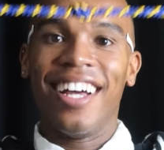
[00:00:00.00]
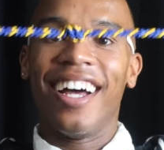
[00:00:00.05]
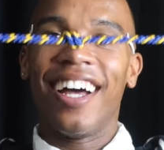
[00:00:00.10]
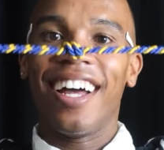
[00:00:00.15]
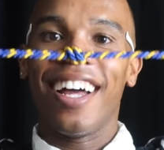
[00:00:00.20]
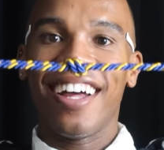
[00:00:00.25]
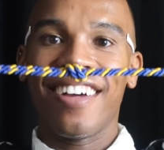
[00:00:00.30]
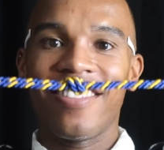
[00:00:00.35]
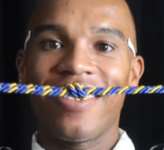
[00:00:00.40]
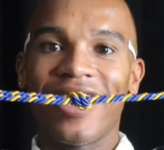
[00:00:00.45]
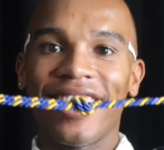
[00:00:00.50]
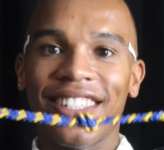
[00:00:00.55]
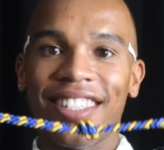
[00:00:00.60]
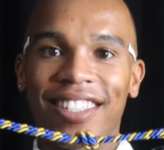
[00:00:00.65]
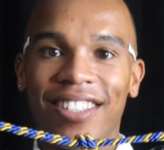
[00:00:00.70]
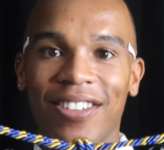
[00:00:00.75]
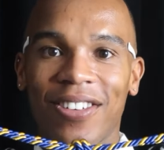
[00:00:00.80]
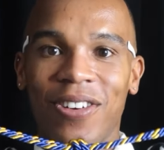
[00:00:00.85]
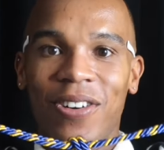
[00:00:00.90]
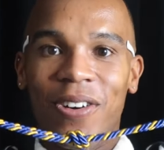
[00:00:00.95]
have
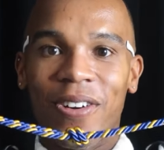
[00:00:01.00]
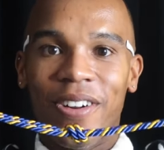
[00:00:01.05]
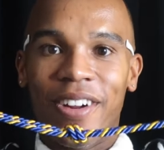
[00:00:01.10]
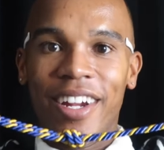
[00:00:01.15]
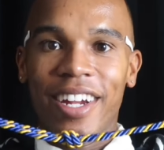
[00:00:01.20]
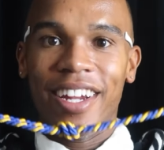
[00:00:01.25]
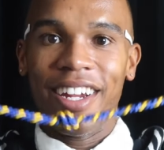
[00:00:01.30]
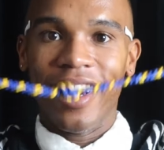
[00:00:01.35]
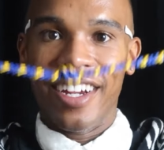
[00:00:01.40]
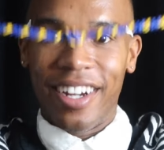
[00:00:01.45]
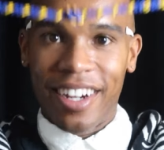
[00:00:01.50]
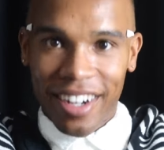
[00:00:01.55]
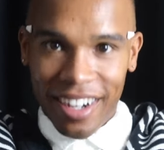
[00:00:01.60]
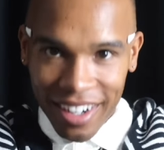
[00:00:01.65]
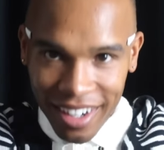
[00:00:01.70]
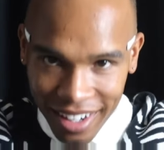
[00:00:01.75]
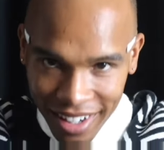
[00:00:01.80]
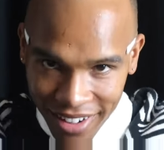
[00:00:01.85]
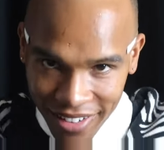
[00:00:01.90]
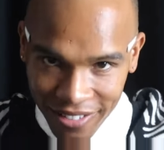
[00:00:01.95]
this quarter here